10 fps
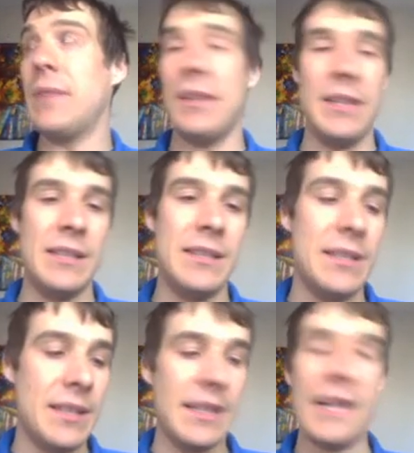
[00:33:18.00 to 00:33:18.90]
is
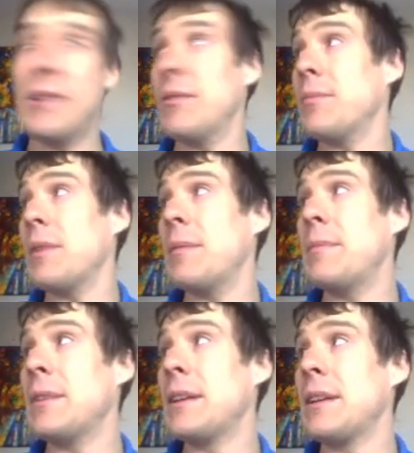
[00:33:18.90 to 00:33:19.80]
this cloud of
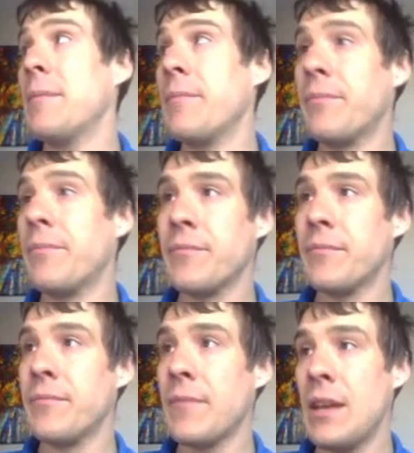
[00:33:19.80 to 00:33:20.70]
probability,
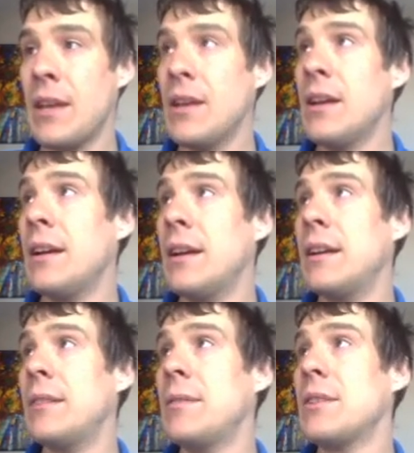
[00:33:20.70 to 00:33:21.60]

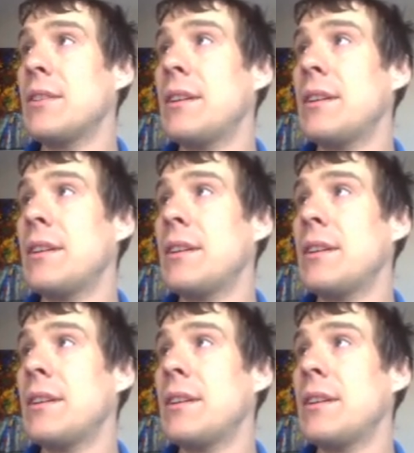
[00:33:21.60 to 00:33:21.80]
which